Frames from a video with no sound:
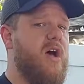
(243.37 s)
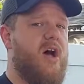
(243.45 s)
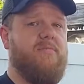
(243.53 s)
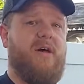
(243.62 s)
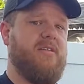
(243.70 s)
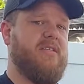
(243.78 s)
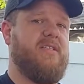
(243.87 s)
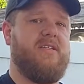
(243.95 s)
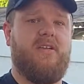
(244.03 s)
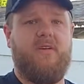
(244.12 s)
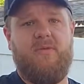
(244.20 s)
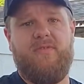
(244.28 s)
I'm out to
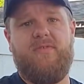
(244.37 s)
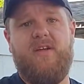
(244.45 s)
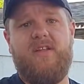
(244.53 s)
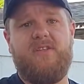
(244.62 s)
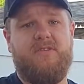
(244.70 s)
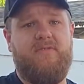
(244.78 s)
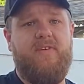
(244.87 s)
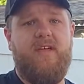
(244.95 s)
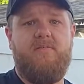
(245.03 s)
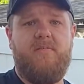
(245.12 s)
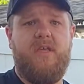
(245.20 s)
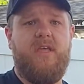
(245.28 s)
dinner with friends or
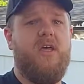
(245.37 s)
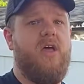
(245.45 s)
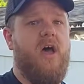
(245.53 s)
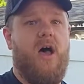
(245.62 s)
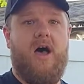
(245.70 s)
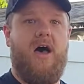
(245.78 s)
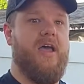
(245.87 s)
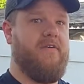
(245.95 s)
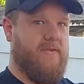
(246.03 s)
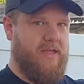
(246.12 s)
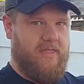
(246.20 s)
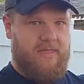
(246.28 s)
family,
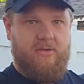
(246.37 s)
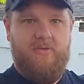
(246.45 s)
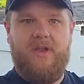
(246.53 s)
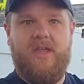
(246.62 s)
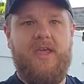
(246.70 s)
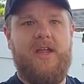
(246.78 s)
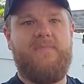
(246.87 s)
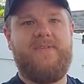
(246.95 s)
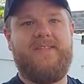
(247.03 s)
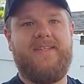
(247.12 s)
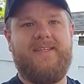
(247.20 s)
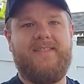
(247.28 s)
if they want to get up at
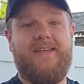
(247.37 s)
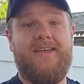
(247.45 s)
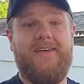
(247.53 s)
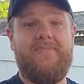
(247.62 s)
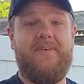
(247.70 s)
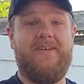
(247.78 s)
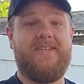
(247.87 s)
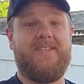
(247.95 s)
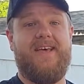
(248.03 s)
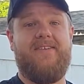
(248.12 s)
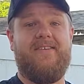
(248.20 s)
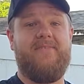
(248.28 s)
6 a.m. on a
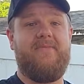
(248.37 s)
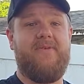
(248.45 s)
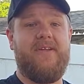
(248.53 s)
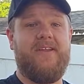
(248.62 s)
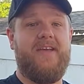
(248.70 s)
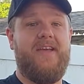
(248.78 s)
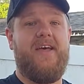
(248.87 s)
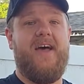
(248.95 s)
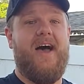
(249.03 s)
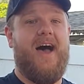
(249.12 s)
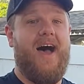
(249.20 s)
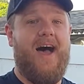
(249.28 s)
Saturday morning,
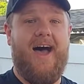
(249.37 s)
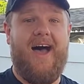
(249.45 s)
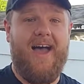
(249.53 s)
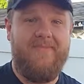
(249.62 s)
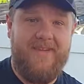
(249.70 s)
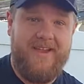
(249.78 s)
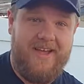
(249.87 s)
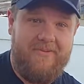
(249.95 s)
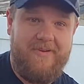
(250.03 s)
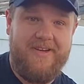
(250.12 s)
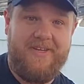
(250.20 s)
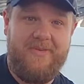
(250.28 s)
I may not
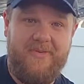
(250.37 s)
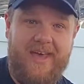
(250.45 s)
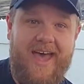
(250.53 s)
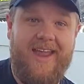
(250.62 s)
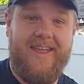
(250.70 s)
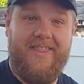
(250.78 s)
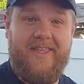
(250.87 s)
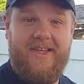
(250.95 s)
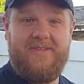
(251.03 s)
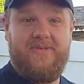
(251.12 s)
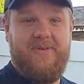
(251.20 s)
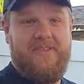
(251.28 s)
want to do that. And
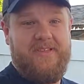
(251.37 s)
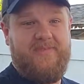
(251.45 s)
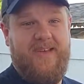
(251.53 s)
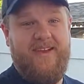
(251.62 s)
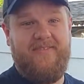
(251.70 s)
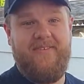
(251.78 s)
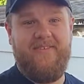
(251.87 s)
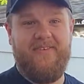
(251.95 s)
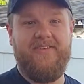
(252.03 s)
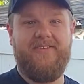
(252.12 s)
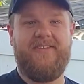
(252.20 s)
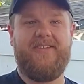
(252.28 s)
that's where this benefit
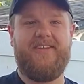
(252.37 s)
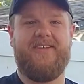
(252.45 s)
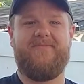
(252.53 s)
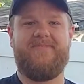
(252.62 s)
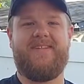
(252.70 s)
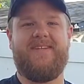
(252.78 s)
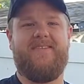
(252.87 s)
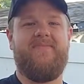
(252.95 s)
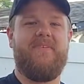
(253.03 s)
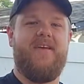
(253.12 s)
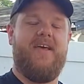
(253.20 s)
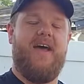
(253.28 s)
really comes in.
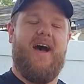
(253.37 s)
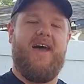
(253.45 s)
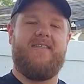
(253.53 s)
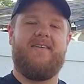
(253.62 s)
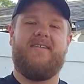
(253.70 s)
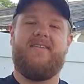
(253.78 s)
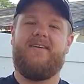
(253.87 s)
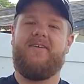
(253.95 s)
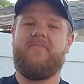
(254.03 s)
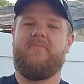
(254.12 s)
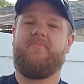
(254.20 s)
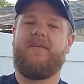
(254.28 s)
I think the
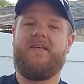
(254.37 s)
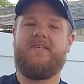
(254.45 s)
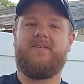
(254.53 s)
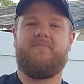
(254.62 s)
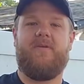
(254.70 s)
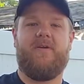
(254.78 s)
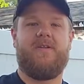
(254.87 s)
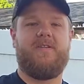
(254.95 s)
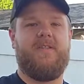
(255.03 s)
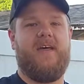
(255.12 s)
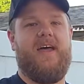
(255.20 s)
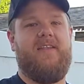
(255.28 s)
other piece and part
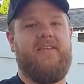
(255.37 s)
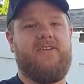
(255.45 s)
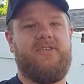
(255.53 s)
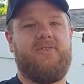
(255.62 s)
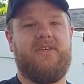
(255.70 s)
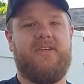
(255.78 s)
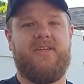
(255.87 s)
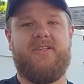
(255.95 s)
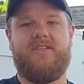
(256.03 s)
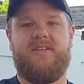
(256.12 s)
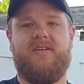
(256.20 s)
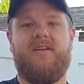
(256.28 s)
to that you can
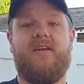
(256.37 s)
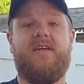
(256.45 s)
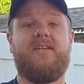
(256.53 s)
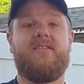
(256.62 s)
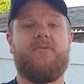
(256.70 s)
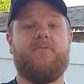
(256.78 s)
consider is the